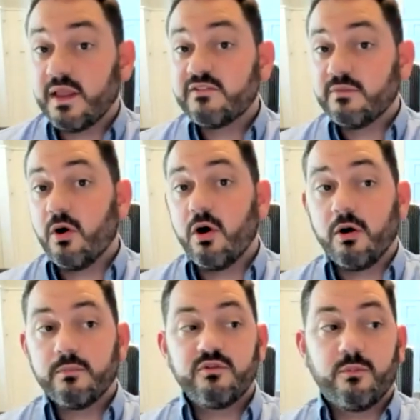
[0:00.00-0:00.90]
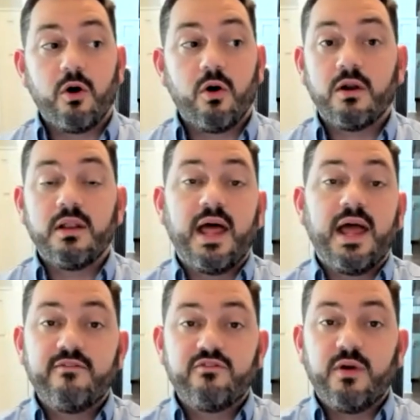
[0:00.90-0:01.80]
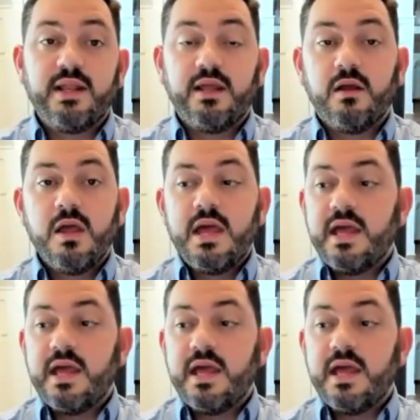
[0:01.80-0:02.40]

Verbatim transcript: like tomorrow tomorrow our live training